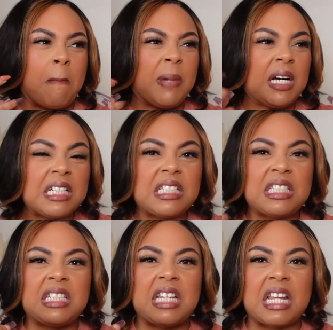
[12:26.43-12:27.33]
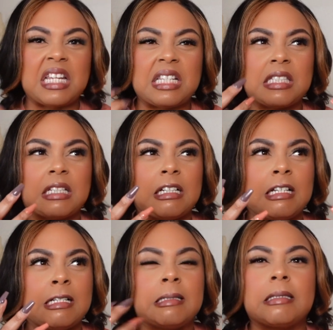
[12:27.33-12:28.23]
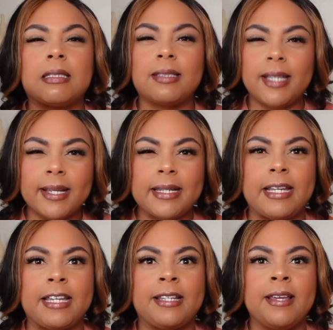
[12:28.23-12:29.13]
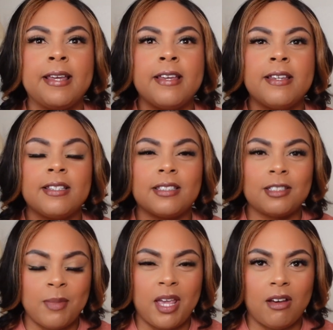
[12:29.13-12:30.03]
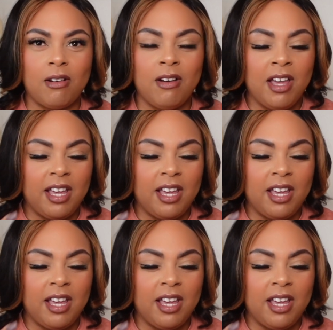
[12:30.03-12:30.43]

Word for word: pungent that it's a sickening smell.